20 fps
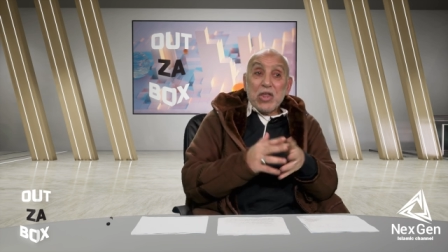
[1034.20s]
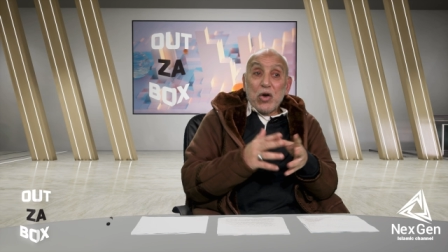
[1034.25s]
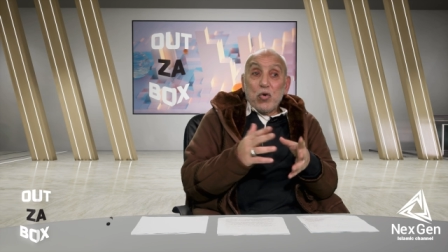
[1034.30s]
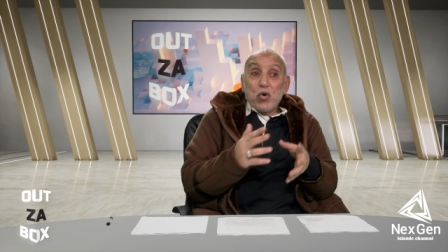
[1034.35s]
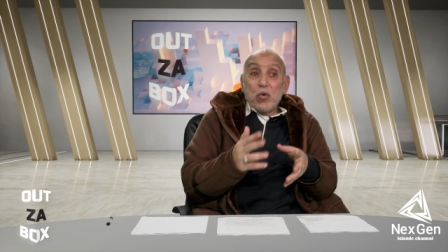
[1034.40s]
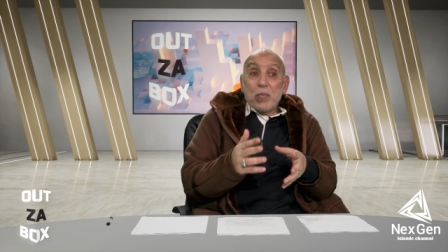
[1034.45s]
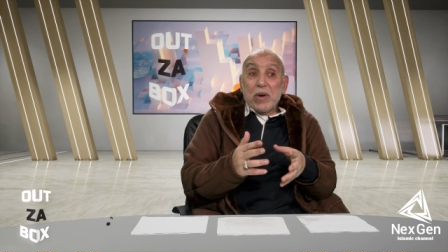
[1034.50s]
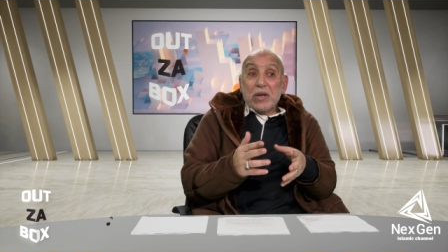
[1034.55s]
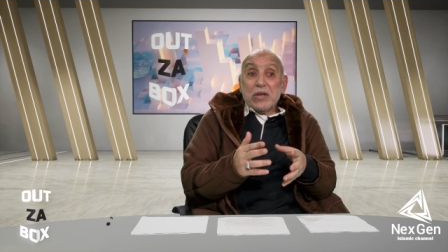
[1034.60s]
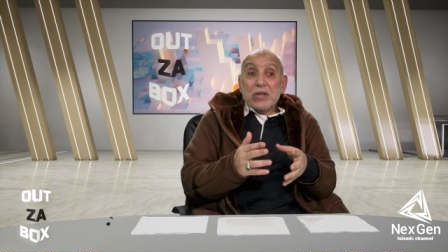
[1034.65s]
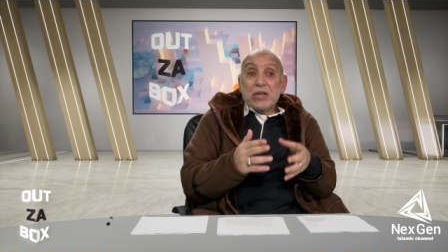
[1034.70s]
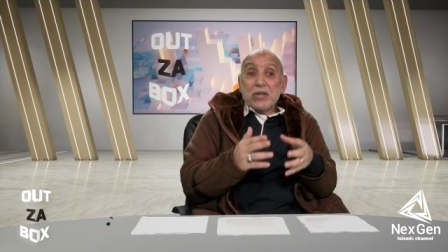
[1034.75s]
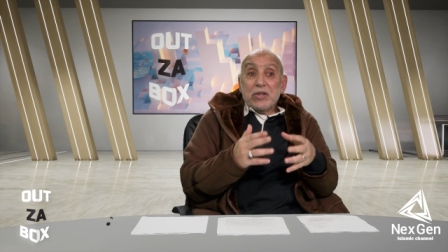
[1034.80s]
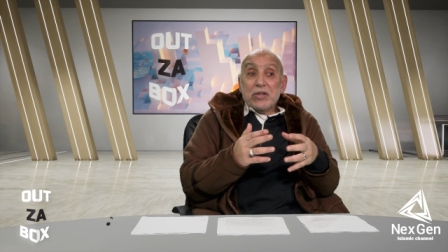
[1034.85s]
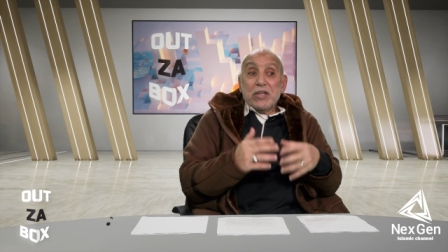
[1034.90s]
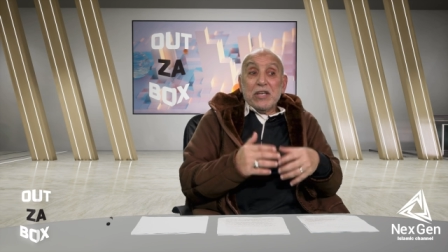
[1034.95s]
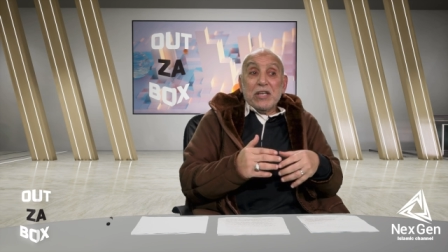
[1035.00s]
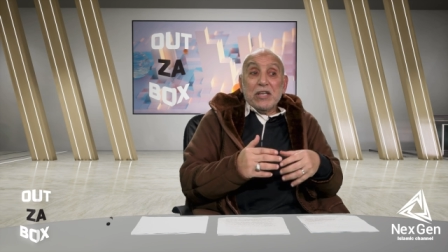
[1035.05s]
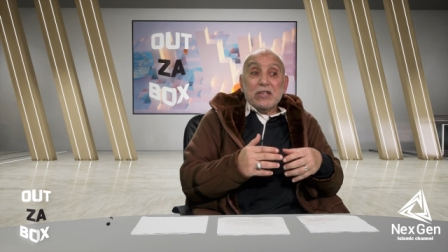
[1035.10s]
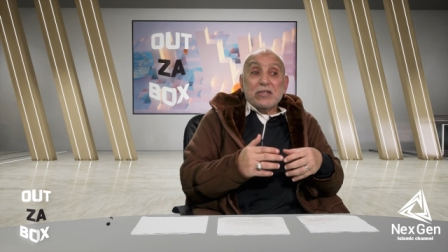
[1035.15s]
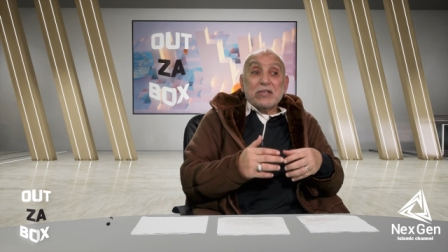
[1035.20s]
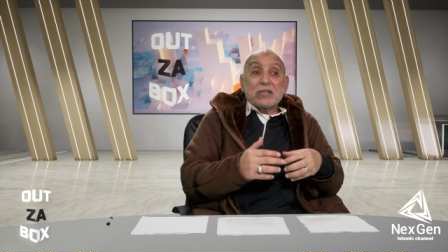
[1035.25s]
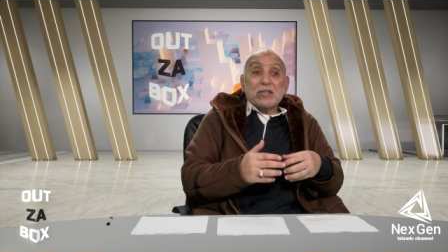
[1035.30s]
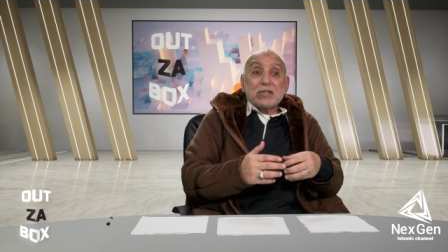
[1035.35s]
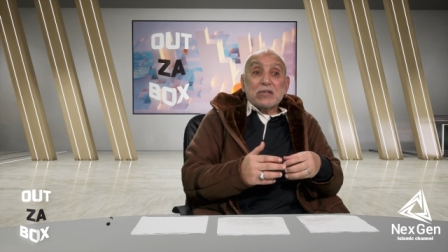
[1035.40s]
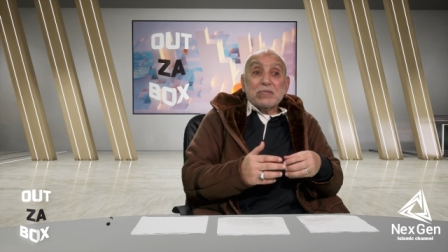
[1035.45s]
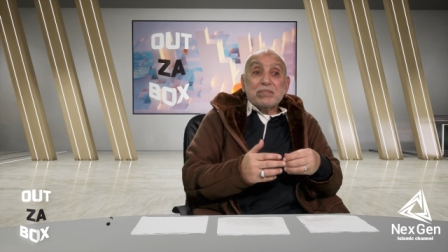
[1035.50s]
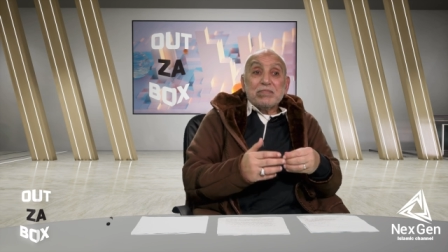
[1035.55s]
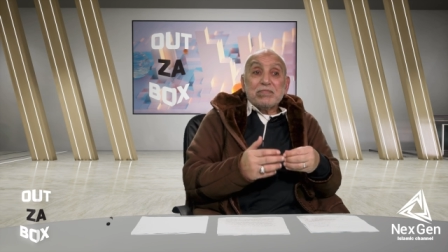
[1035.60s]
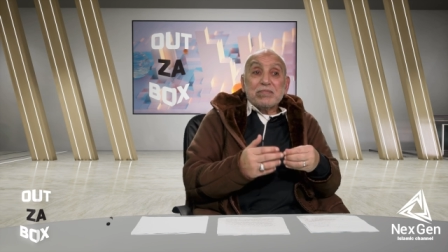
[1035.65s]
The woman
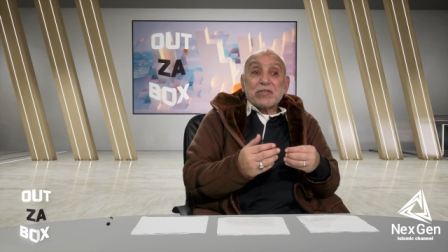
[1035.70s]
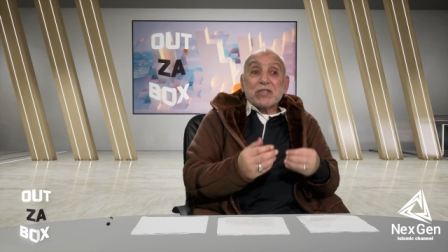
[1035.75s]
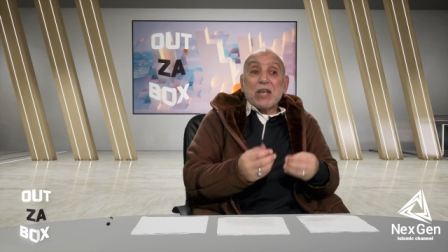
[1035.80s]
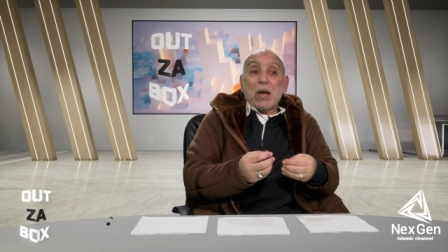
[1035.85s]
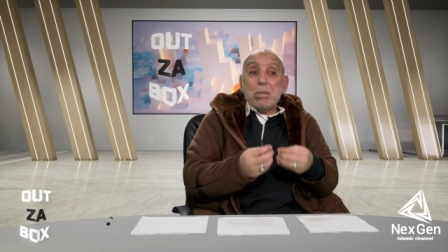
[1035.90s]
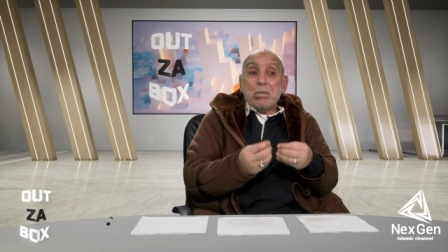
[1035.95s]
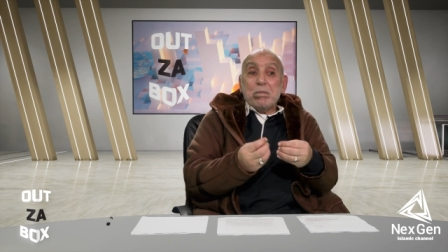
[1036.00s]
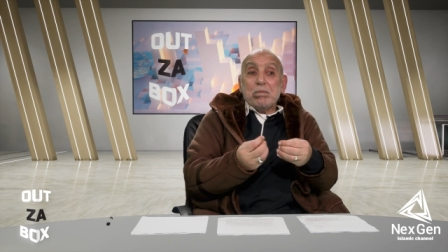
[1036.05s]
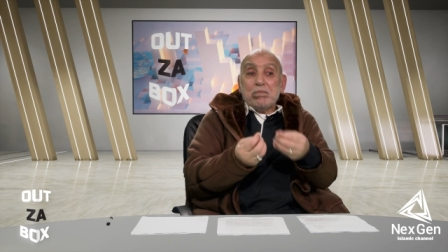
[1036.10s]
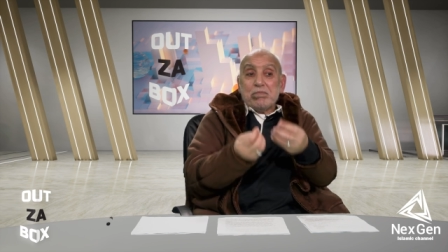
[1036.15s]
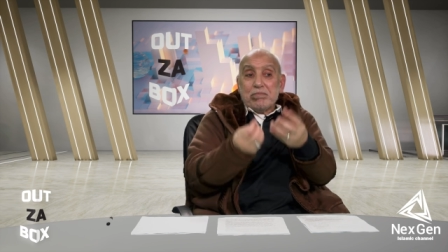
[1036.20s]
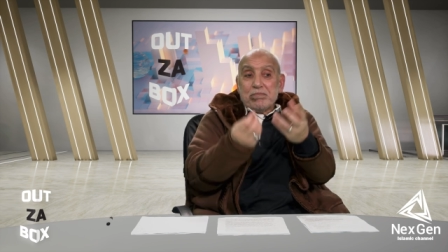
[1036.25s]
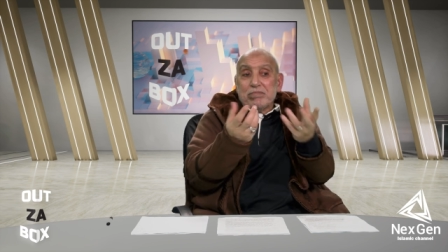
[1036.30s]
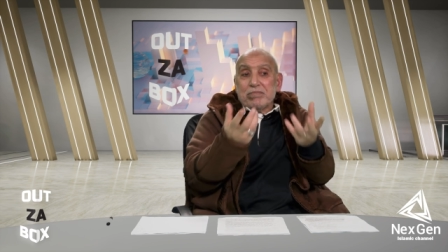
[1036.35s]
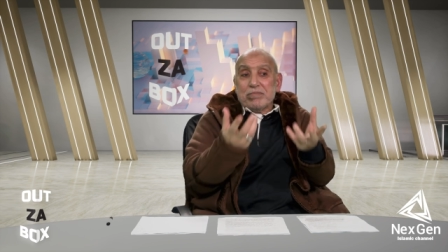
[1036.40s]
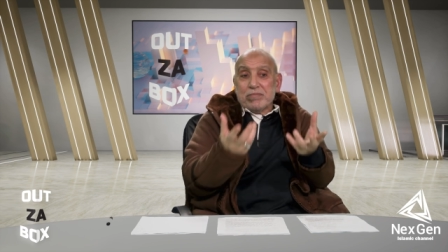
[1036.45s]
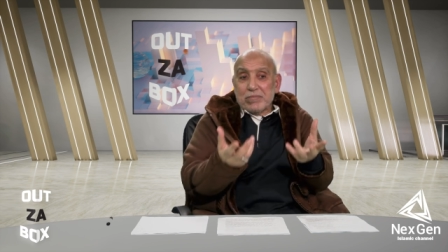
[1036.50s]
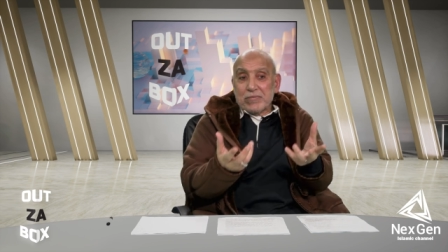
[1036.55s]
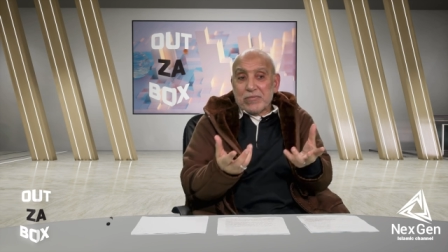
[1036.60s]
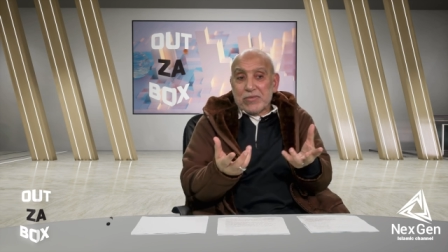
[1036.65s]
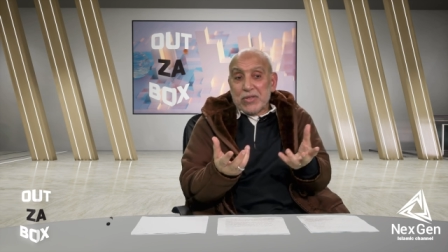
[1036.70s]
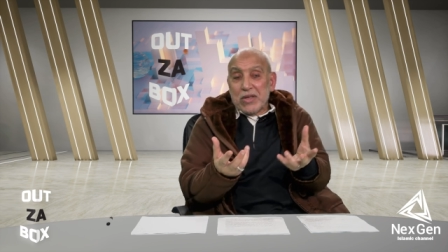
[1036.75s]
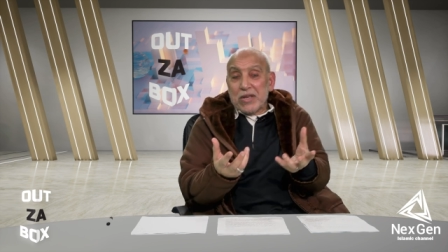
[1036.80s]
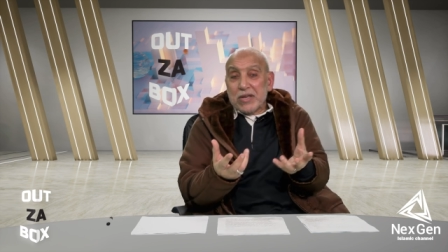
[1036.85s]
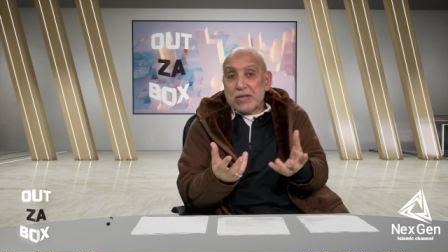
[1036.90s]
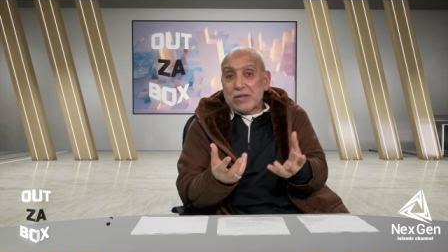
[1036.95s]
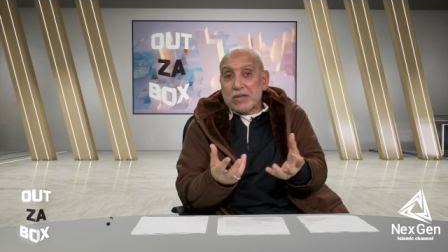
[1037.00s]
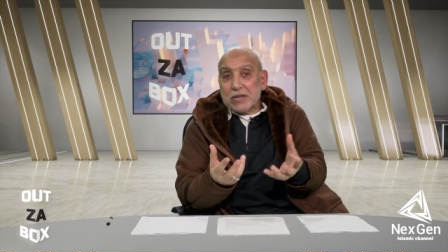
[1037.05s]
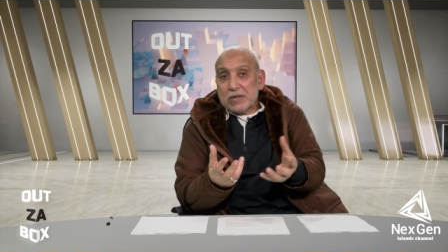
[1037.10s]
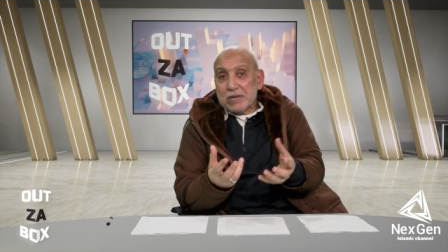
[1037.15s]
needs
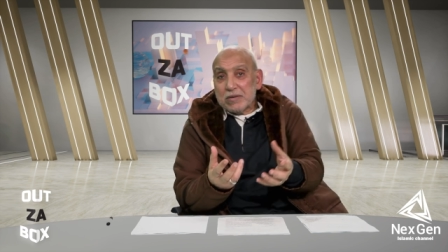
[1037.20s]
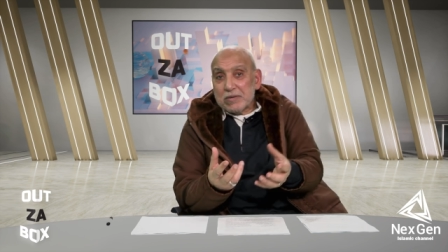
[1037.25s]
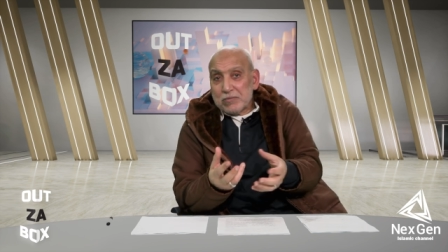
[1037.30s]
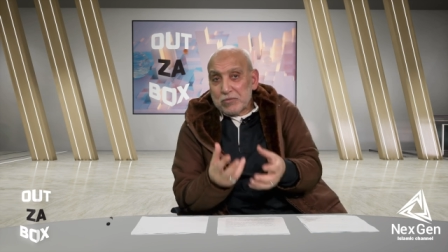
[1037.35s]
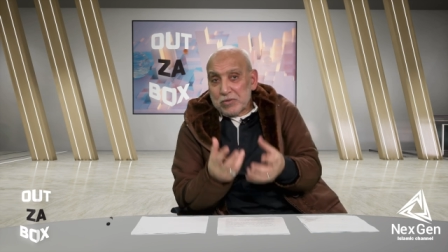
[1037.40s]
something